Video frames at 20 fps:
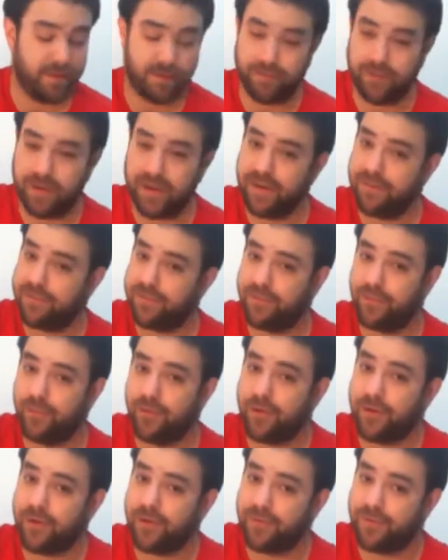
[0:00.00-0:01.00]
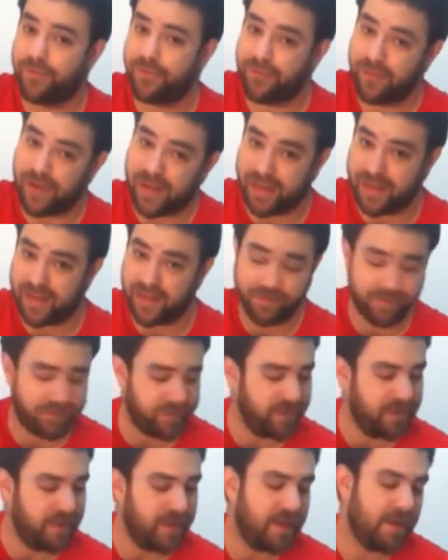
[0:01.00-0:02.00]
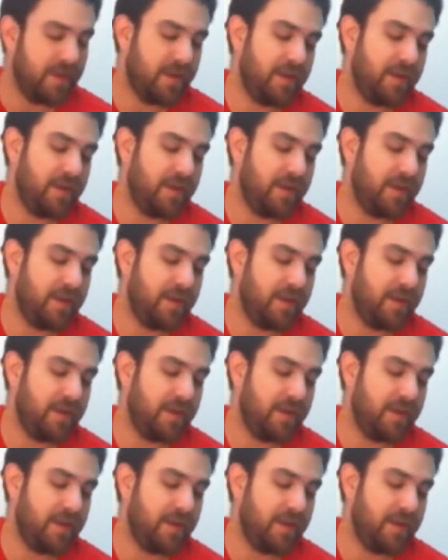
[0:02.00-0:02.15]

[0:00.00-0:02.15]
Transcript: 3, 4, 5,